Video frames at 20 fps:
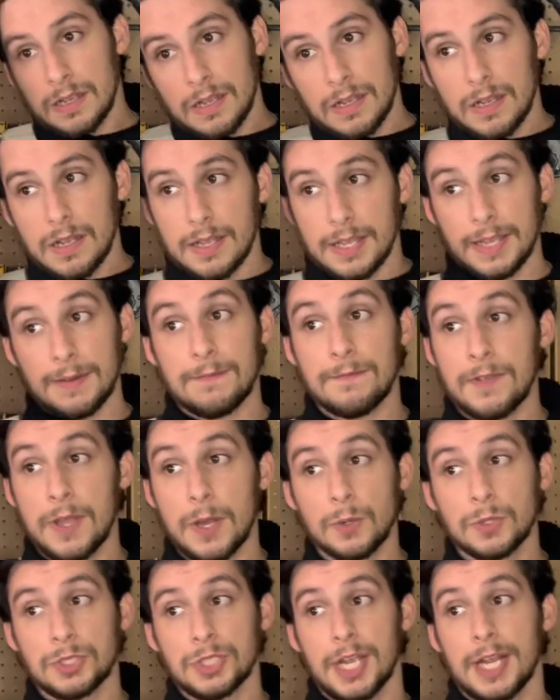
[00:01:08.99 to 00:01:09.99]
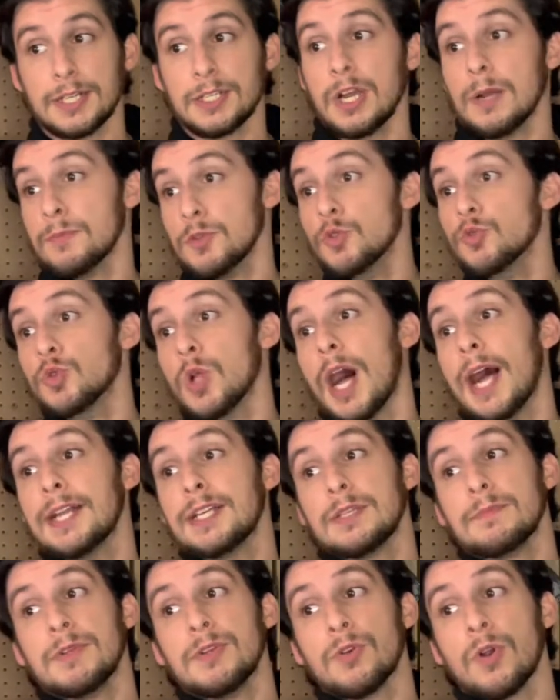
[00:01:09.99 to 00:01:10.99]
It felt jacked up. You lied to
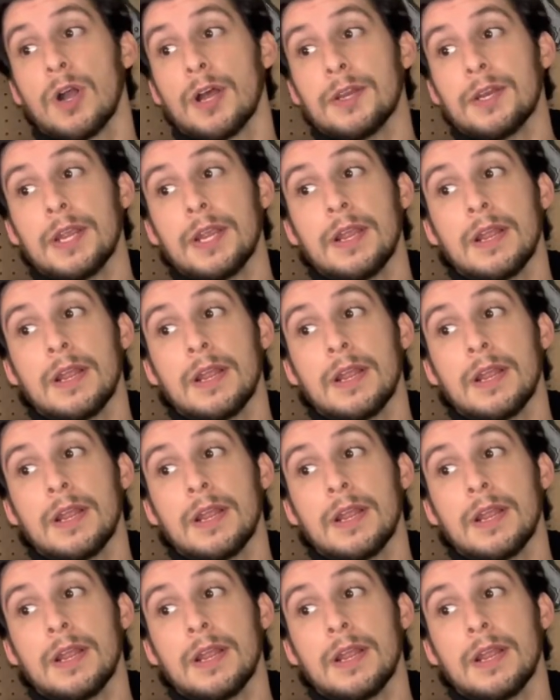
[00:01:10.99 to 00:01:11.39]
me, Rodney.